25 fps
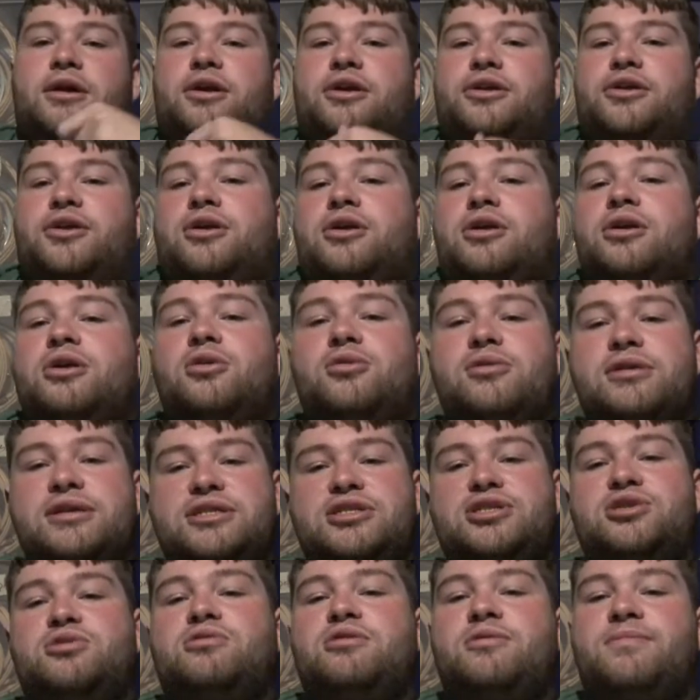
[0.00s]
You're going
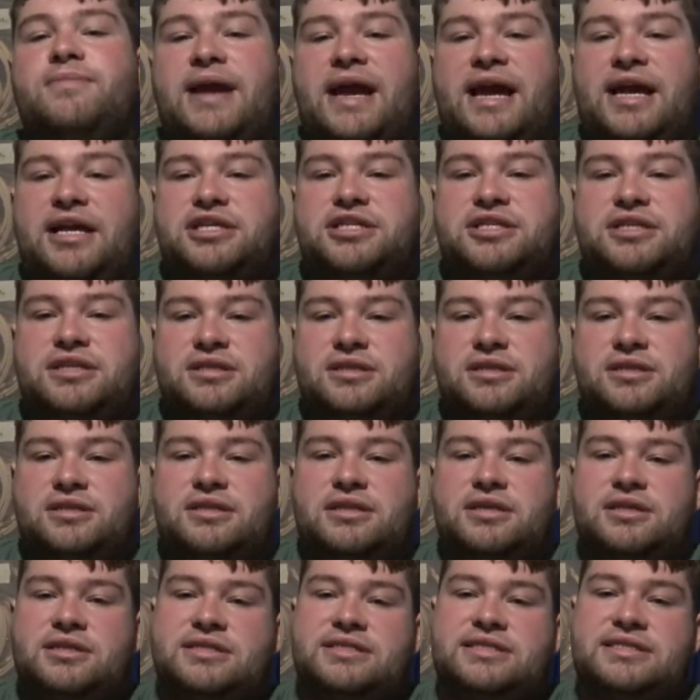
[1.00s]
to imagine
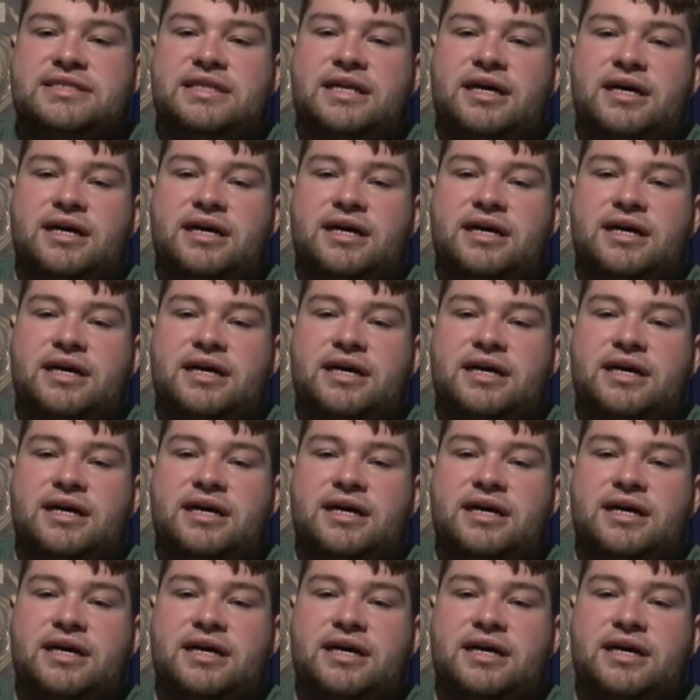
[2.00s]
the,